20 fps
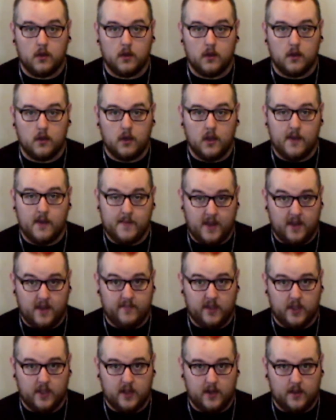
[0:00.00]
I'm
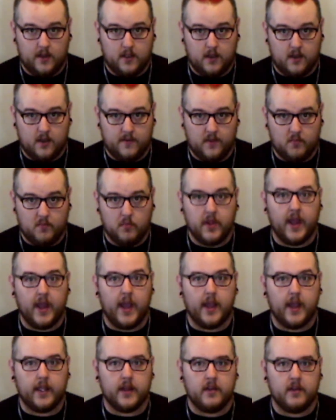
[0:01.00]
having any coffee
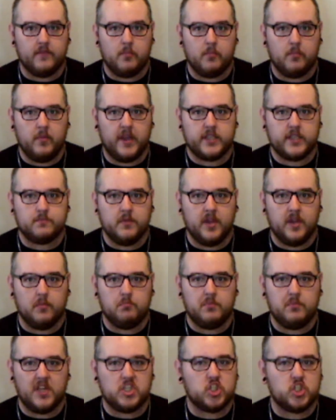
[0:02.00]
black. And if that makes me a
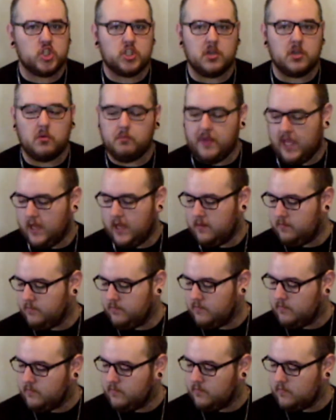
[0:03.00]
bitch, so be it.
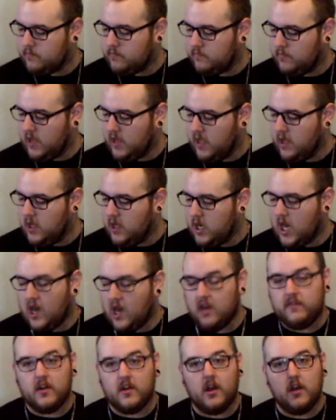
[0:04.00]

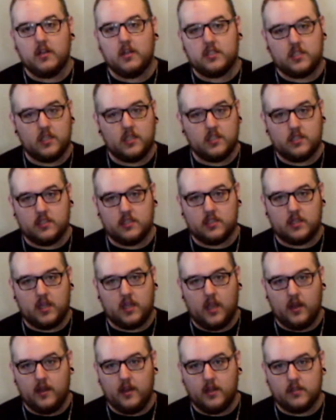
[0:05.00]
However, all this is
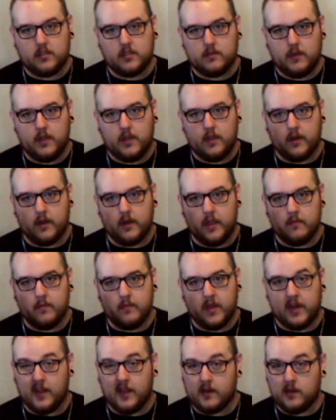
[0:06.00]
Italian sweet cream,
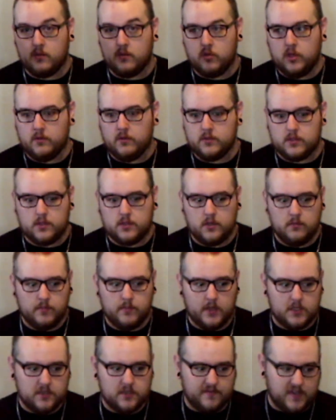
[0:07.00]
and I don't use too
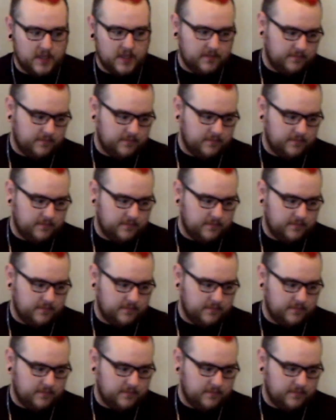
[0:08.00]
much of it.